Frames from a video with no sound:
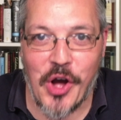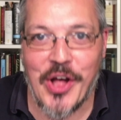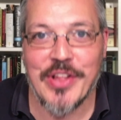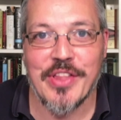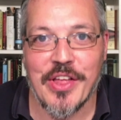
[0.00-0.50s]

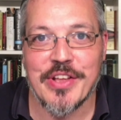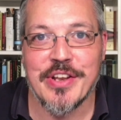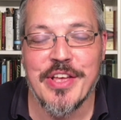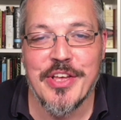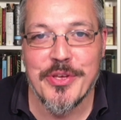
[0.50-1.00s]
online
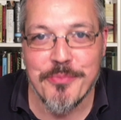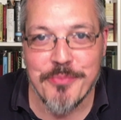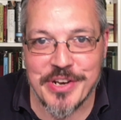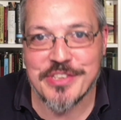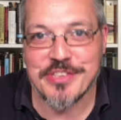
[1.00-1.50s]

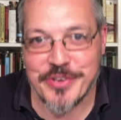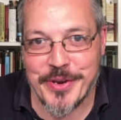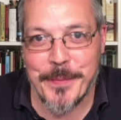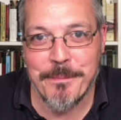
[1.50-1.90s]
ministry.